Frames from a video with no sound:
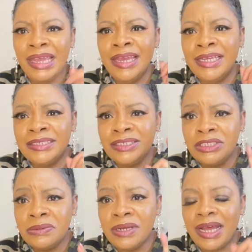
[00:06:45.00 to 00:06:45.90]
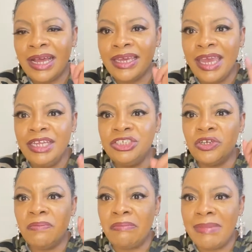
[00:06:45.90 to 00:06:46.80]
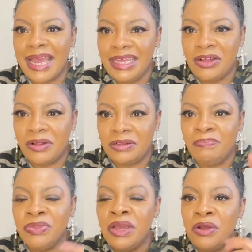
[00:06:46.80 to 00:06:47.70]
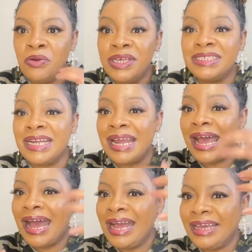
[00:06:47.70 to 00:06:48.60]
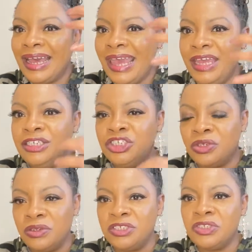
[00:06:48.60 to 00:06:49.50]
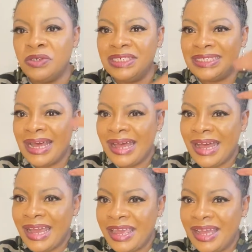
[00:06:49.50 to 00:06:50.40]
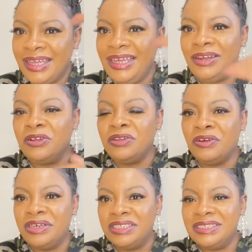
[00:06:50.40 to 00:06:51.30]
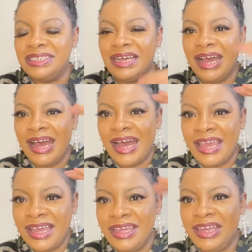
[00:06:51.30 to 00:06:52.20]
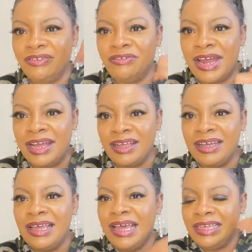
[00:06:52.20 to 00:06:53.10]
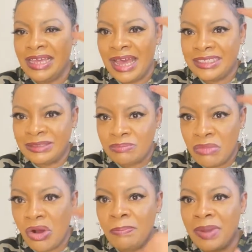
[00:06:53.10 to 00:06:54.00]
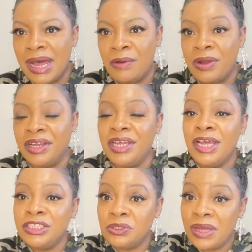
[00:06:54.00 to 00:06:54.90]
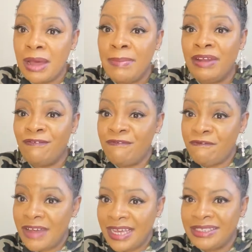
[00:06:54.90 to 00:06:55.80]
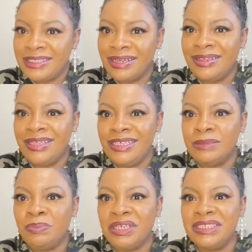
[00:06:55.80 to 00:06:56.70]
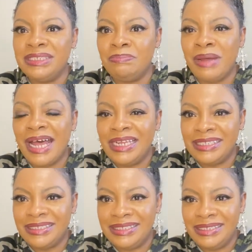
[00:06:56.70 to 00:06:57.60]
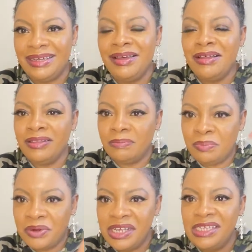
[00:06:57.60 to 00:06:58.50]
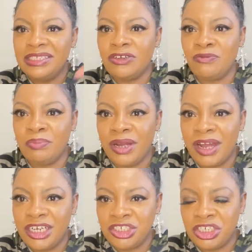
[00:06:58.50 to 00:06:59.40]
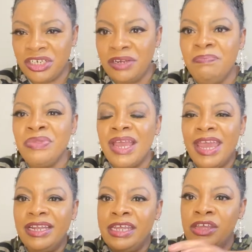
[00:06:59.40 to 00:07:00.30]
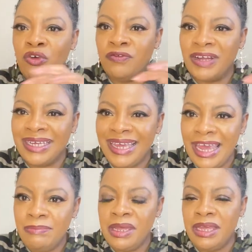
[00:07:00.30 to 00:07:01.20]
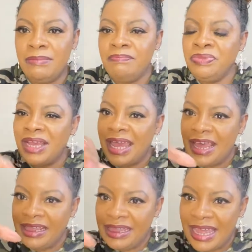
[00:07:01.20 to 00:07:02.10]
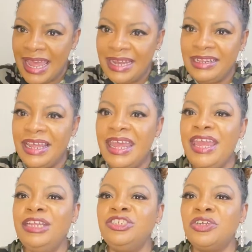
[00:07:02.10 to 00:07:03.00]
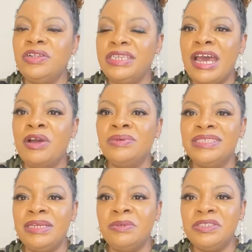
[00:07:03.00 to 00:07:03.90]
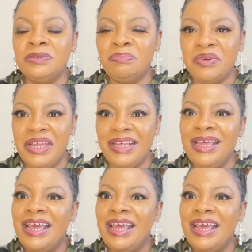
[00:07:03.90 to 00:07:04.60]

It took Archangel Michael, who is an archangel, so he's higher in authority, higher in rank. He has more power to come and fight this principality, the prince of Persia, and he overcame him. And then the angel now was able to bring